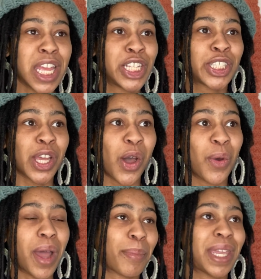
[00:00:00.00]

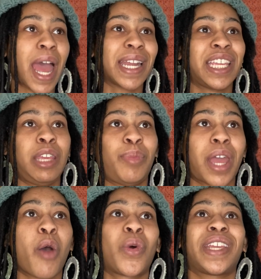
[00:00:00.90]
So I'm kind of
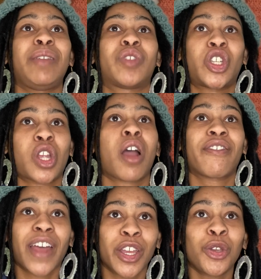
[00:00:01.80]
I want to keep the shock
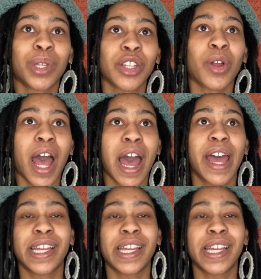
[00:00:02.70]
value a little high,